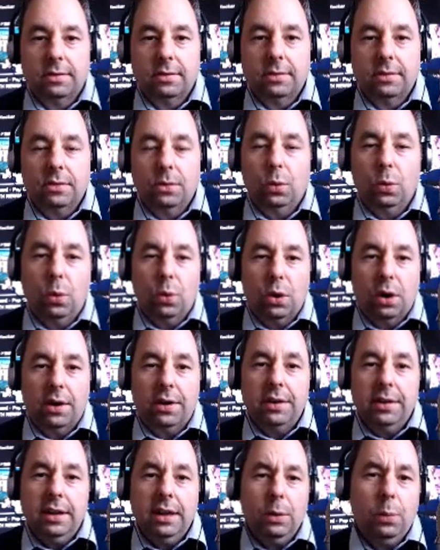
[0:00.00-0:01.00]

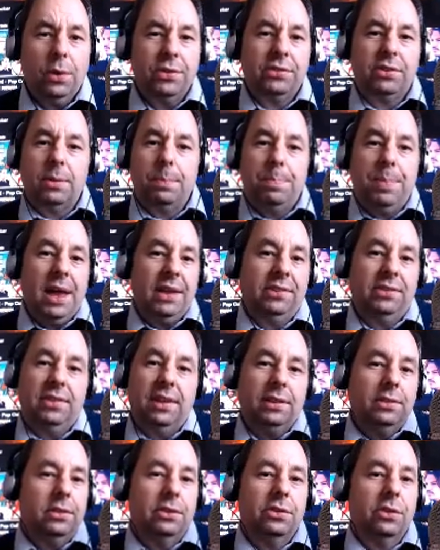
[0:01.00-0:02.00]
Or, it was the best
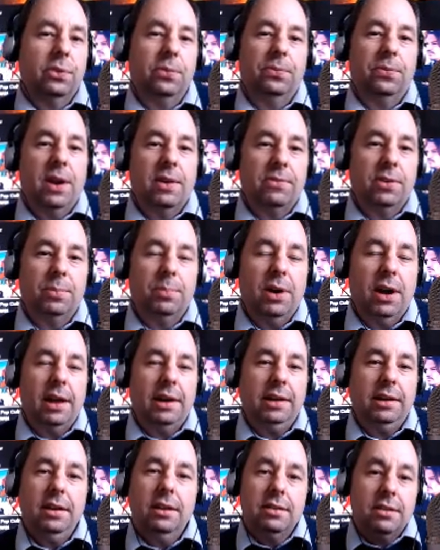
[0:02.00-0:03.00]
thing to do for
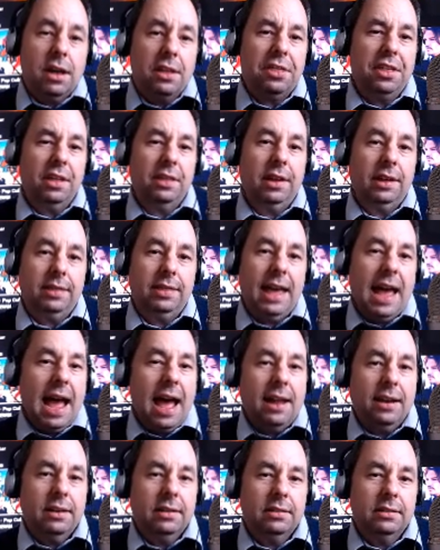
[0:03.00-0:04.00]
everybody. Nothing like
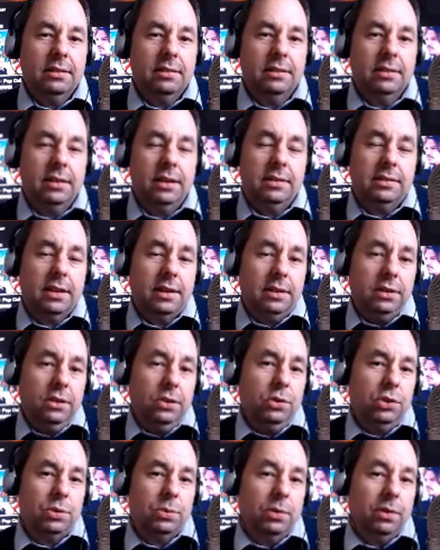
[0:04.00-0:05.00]
that. He said
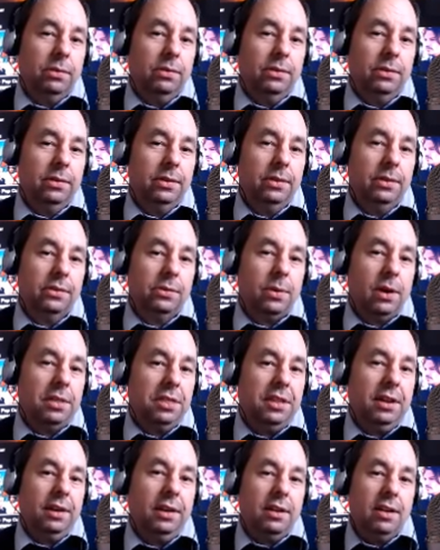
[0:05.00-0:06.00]
unusual. So I
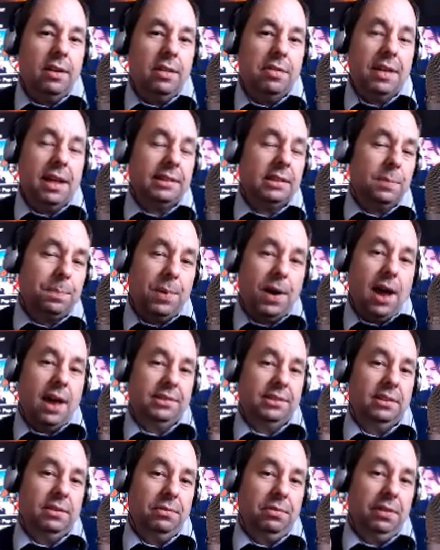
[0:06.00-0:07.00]
think that's a
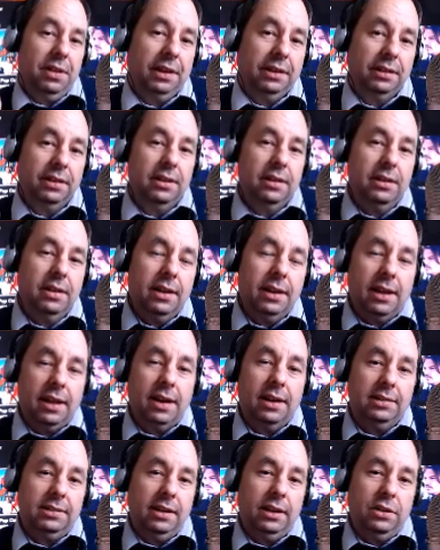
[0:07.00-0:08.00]
positive thing. Can I
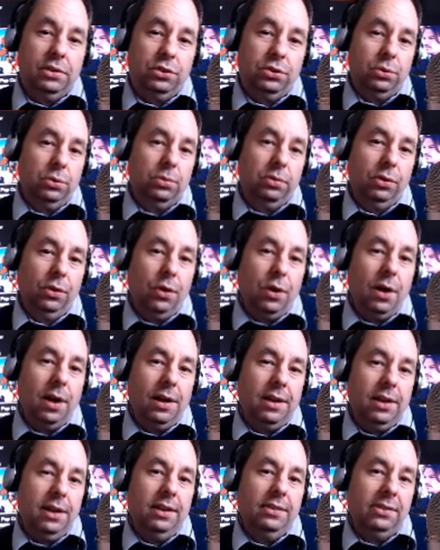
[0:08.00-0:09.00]
say Jude Law
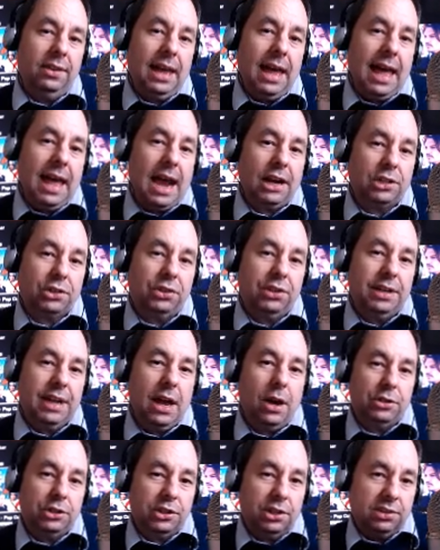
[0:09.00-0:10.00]
is actually
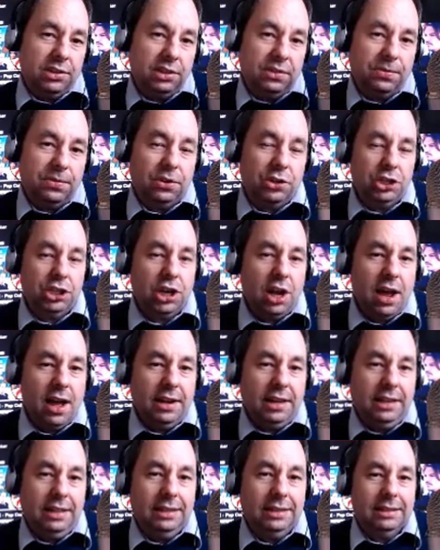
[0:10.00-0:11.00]
now justice for
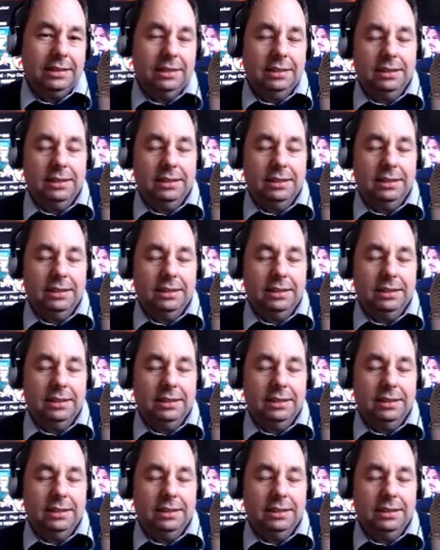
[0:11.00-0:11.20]
Johnny?